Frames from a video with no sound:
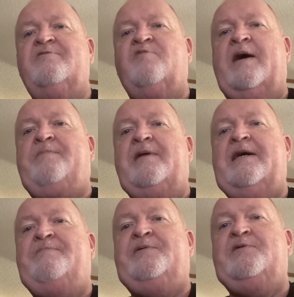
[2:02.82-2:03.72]
I
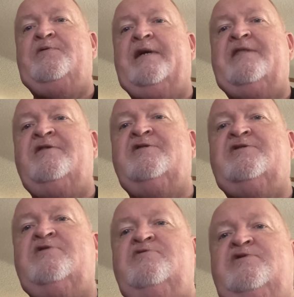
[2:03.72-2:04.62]
played pool at the
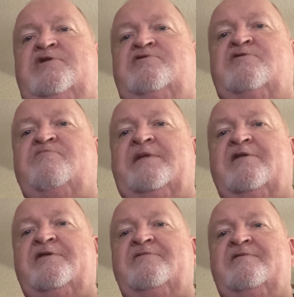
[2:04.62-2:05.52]
Student Union
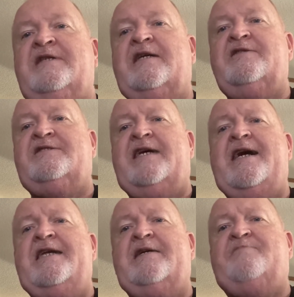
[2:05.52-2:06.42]
building. Now, the
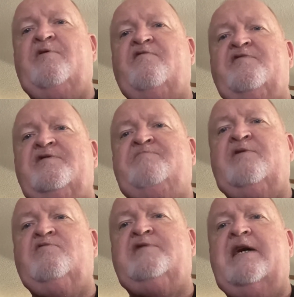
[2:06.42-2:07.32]
sign up over the
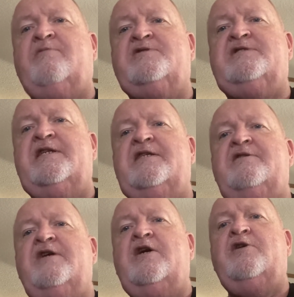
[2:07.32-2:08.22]
pool table
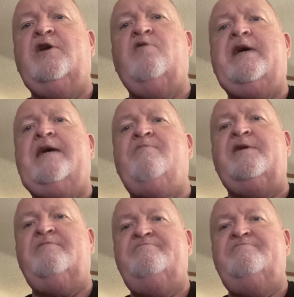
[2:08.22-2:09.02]
said, "No gambling."